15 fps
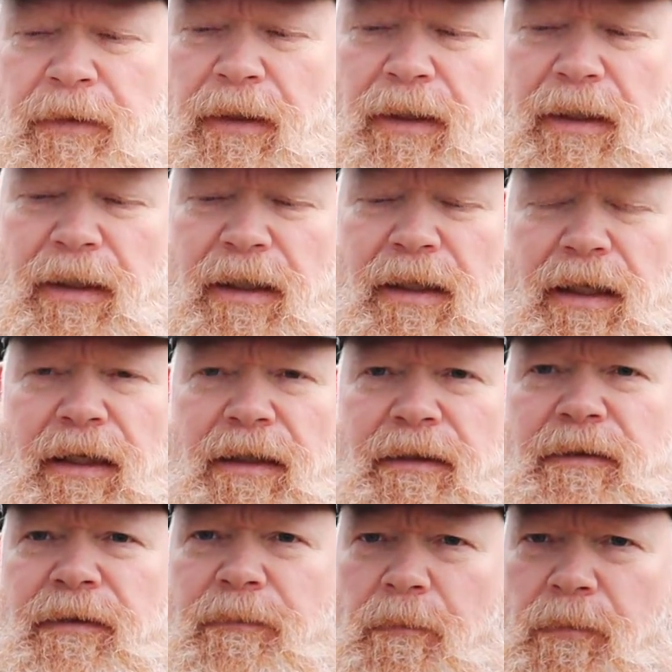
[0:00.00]

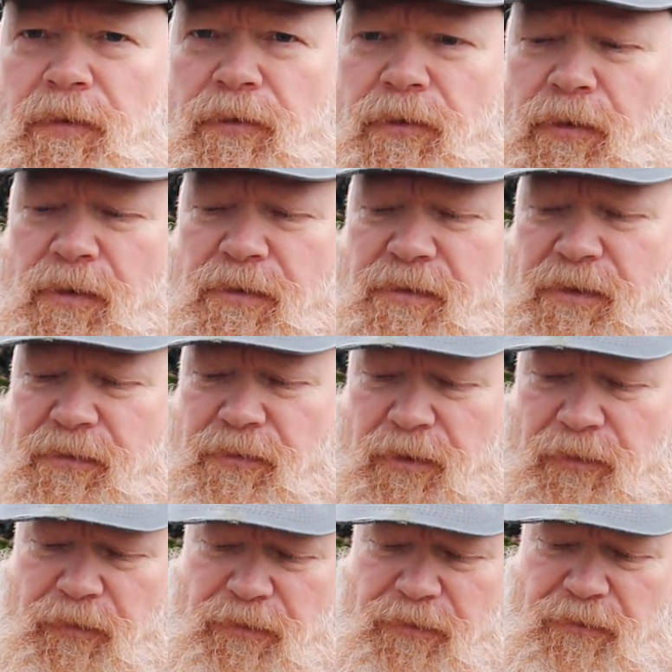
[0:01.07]
And the non-stick
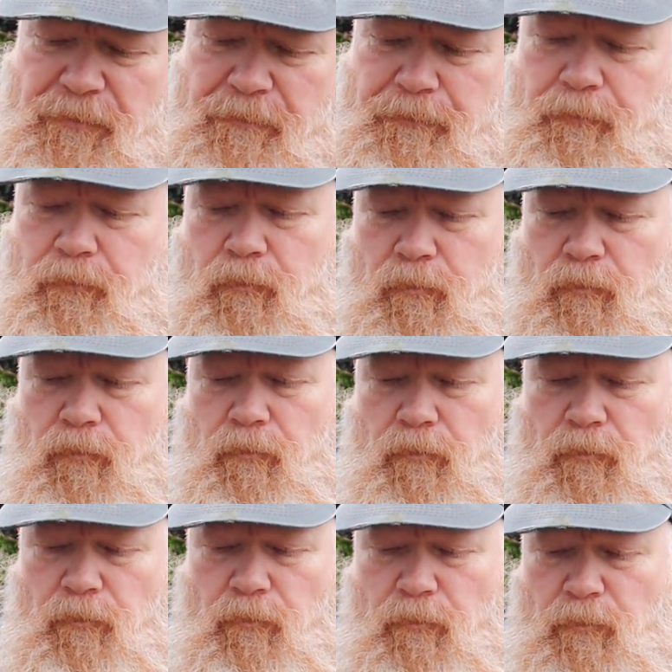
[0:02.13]
surface,
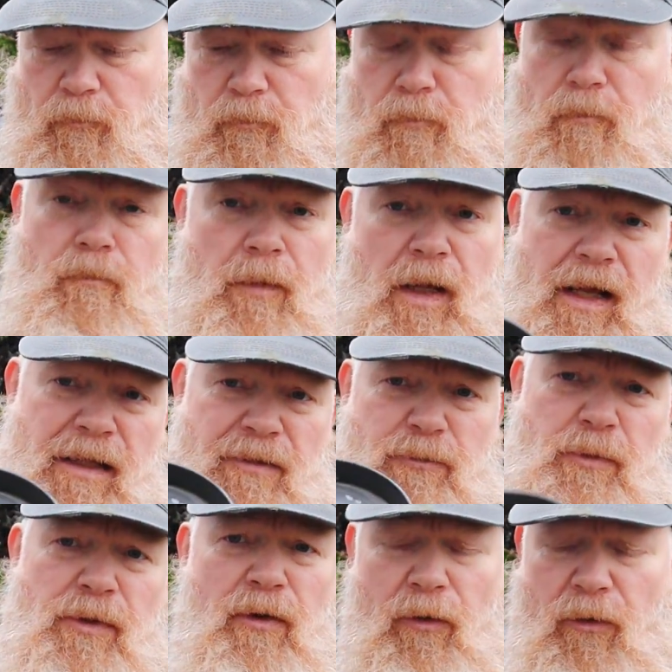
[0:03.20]

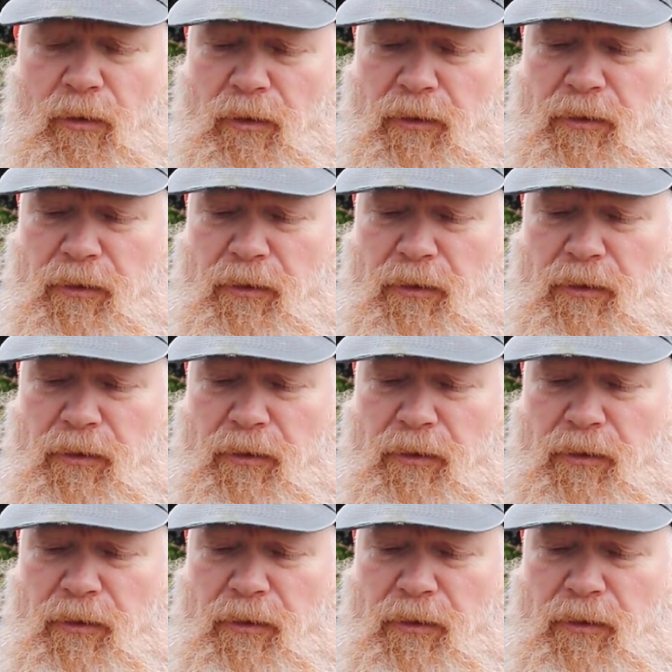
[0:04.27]
as with all